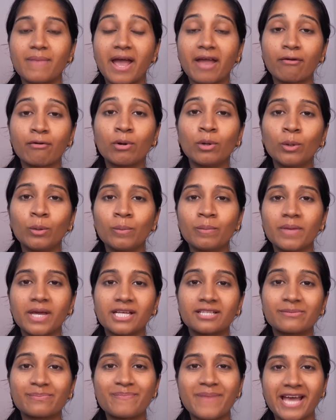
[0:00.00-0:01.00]
"My room
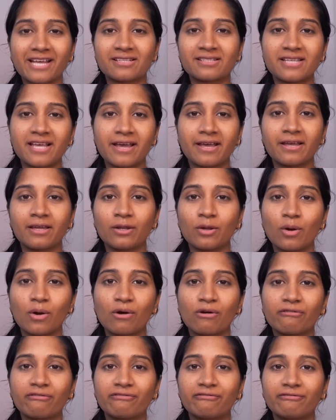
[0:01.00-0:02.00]
is backside
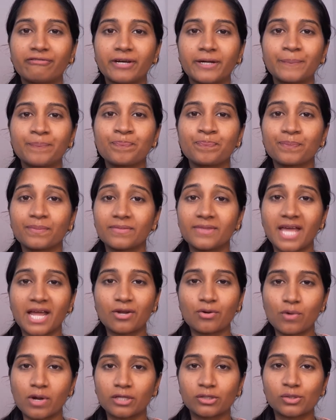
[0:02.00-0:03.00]
of
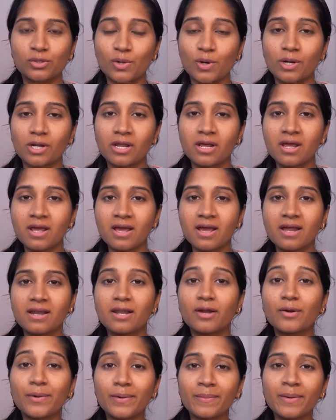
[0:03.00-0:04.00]
that restaurant."
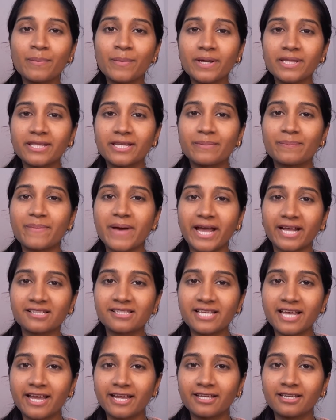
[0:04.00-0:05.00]
Now remember that
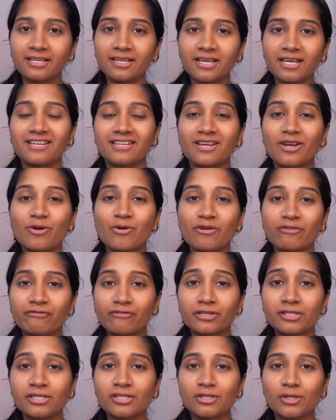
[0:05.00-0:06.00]
backside
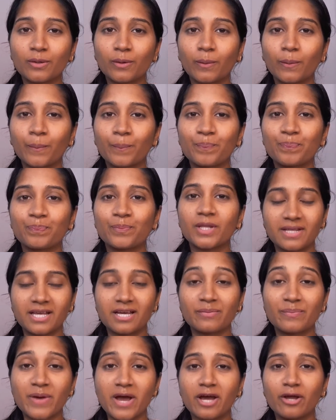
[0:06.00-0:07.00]
refers to
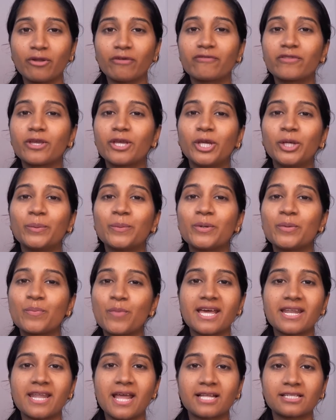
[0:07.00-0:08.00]
a part of the human
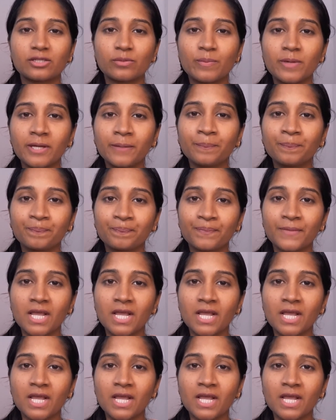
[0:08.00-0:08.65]
anatomy.